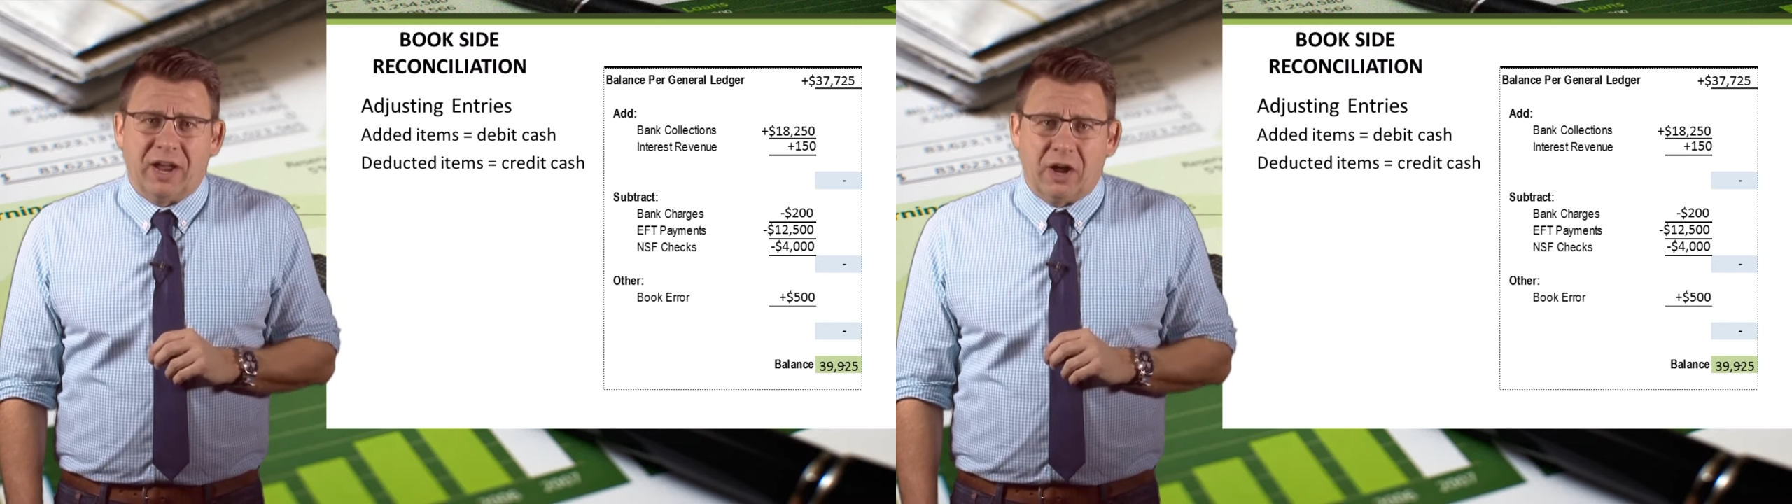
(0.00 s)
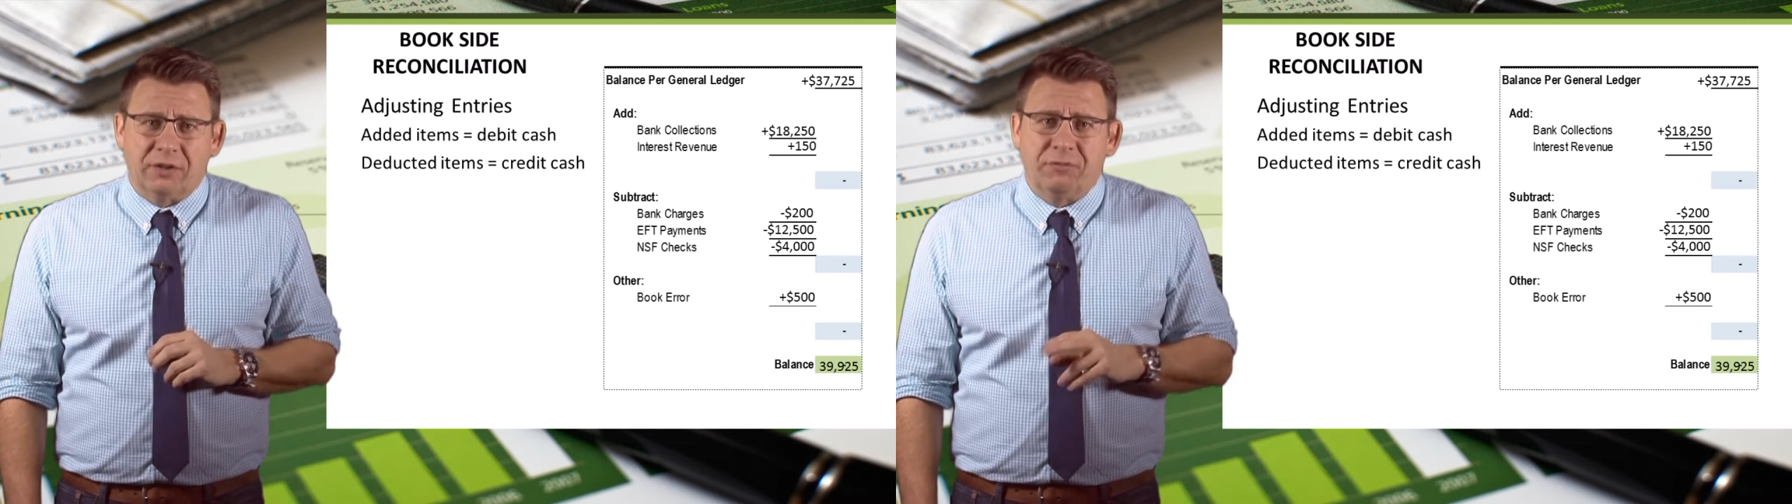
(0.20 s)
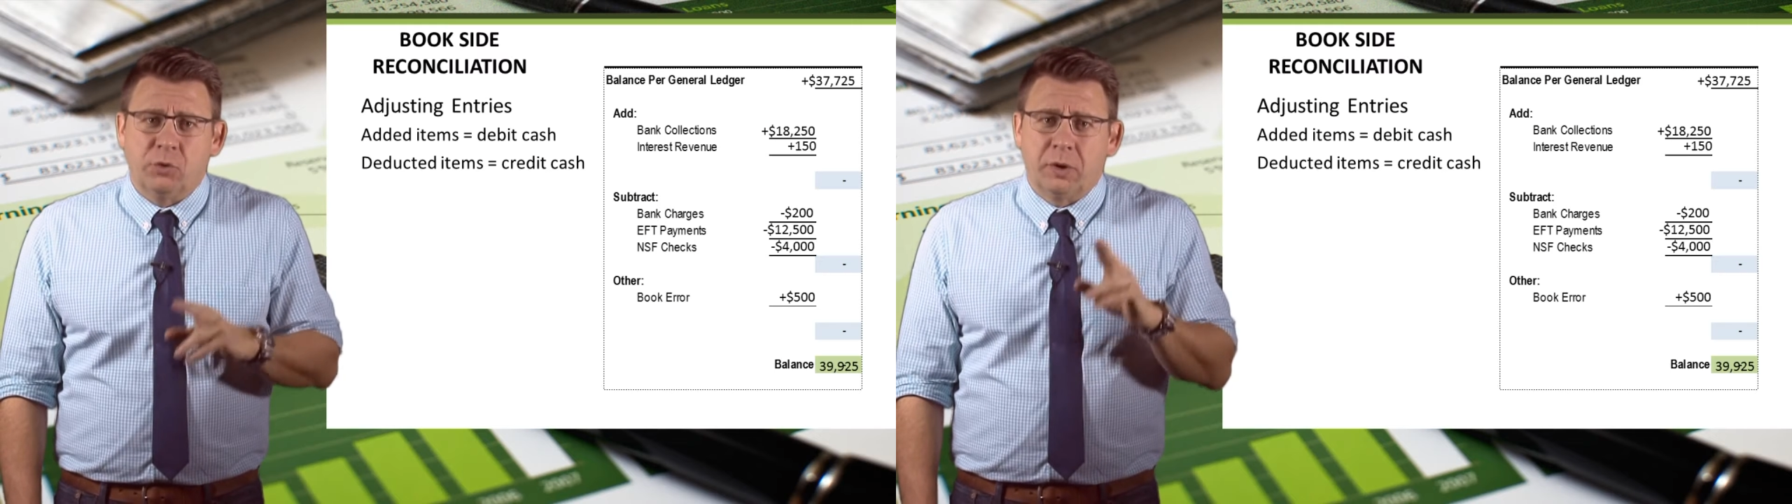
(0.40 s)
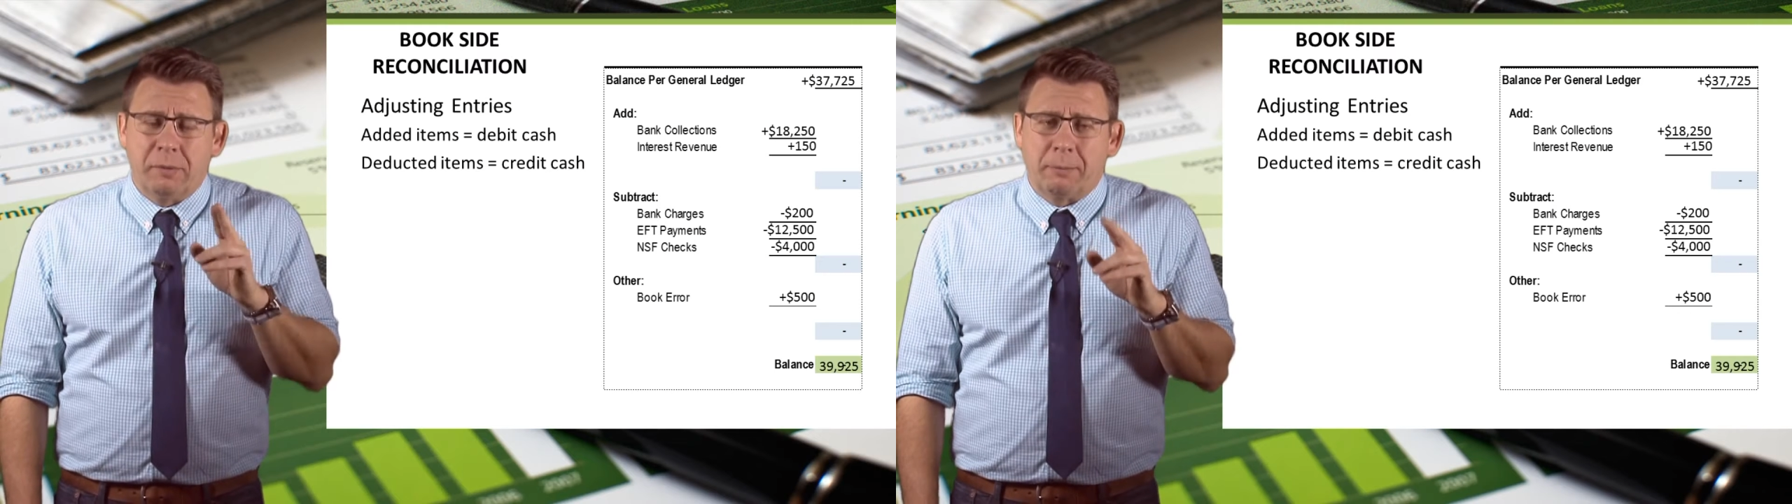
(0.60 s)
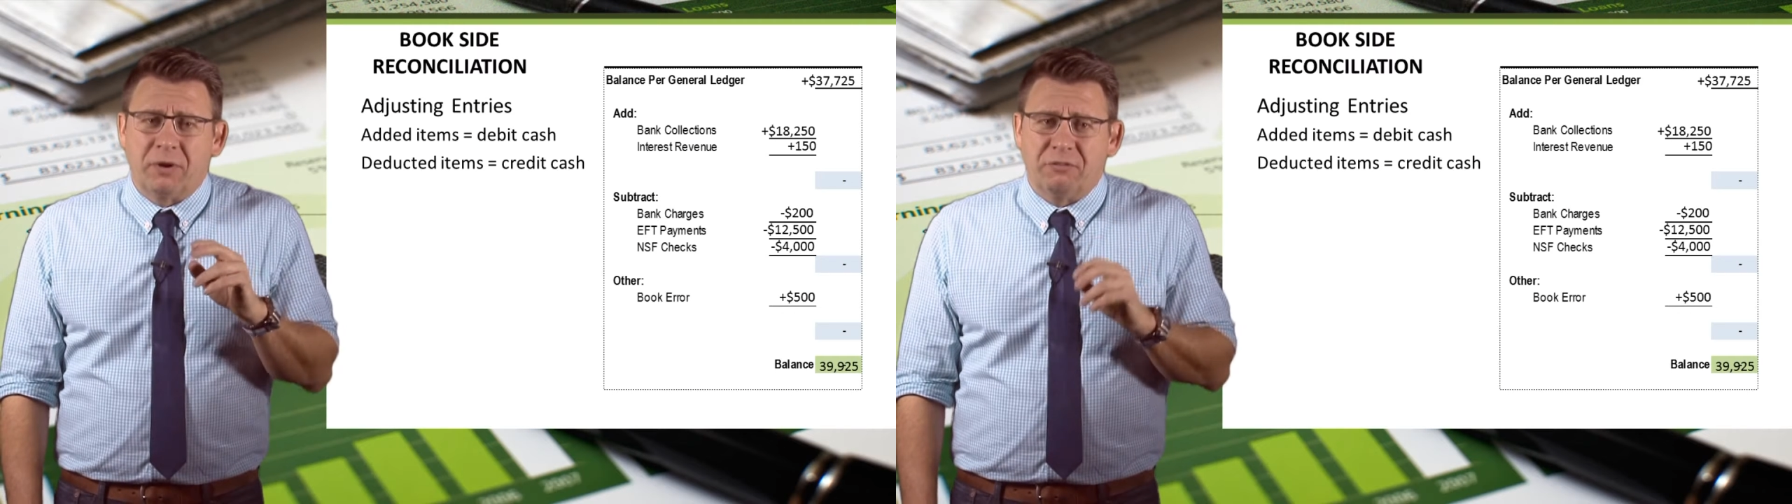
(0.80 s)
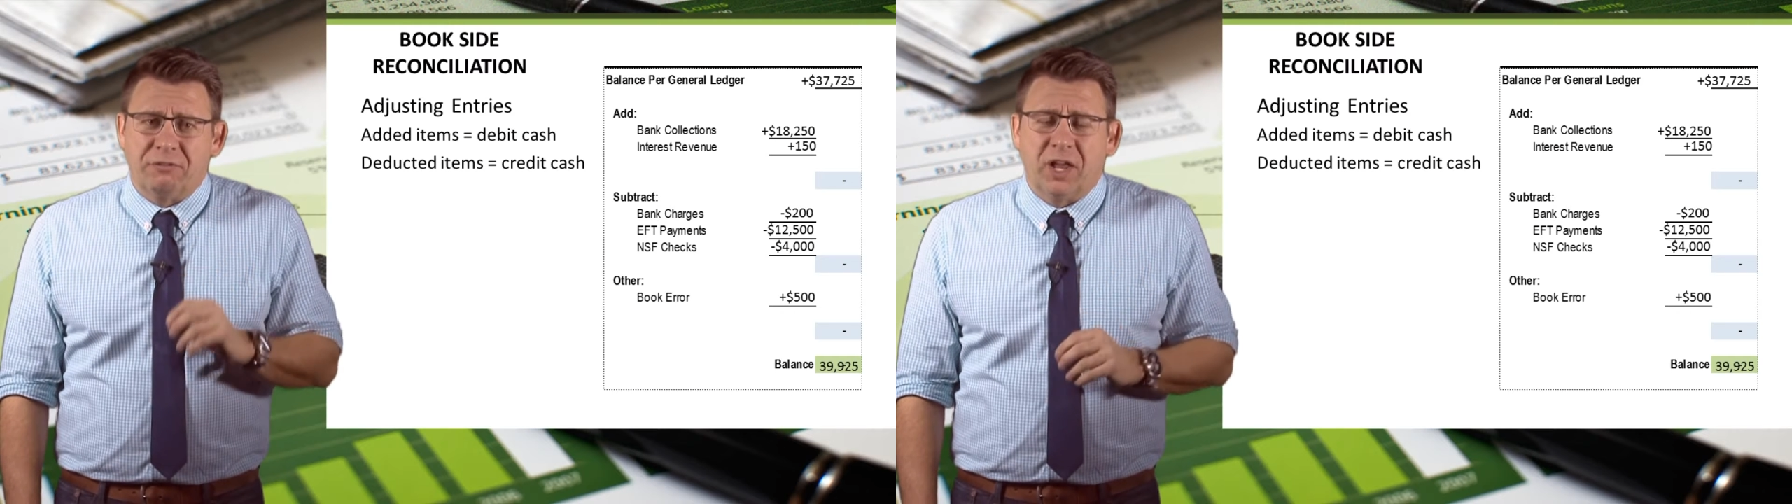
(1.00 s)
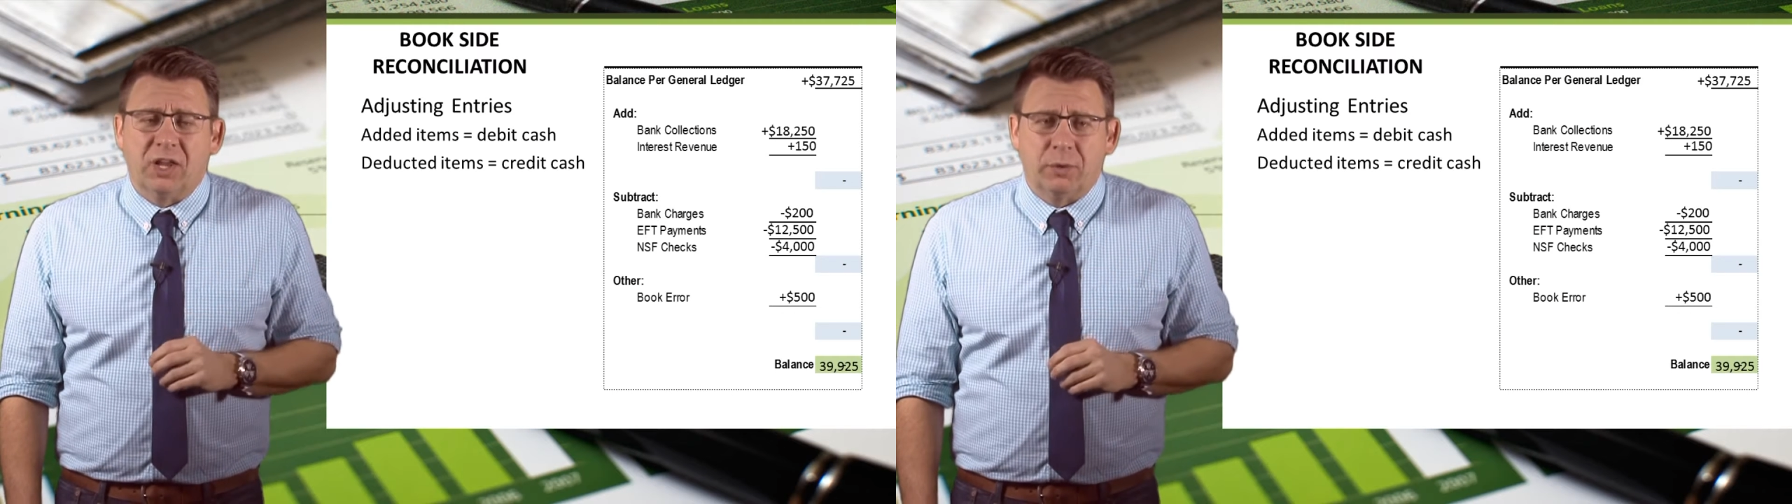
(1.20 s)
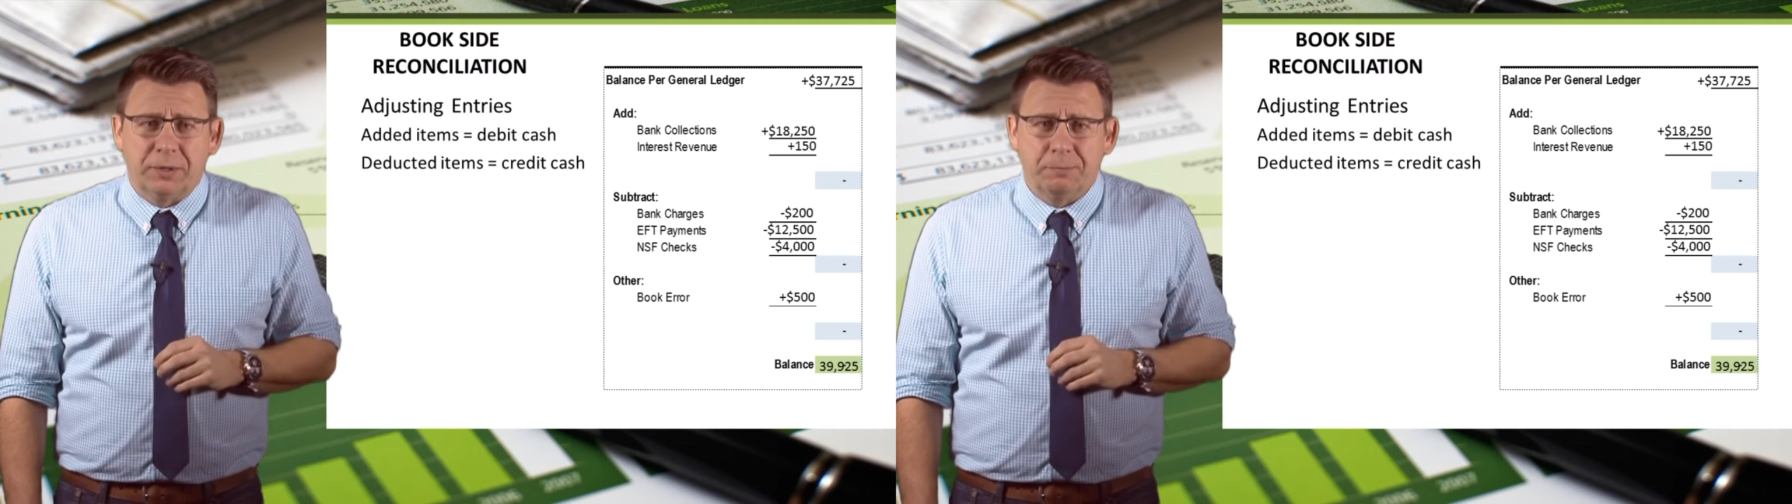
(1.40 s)
out if you remember the
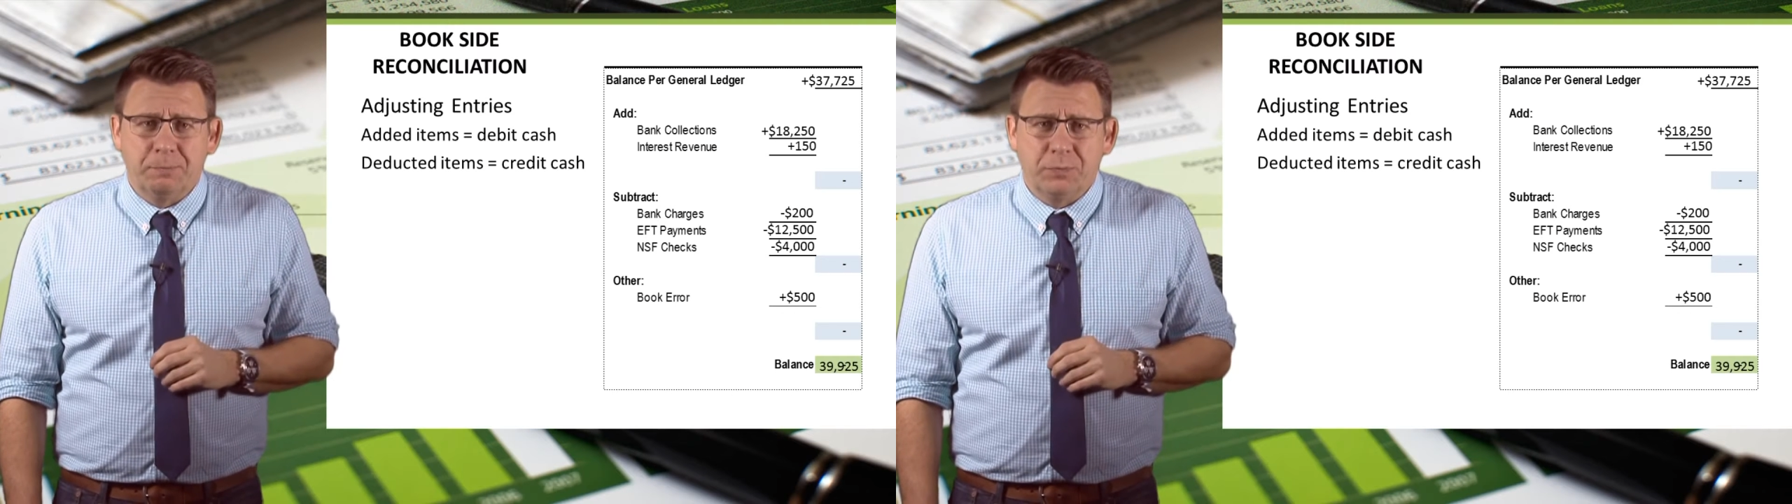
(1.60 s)
following.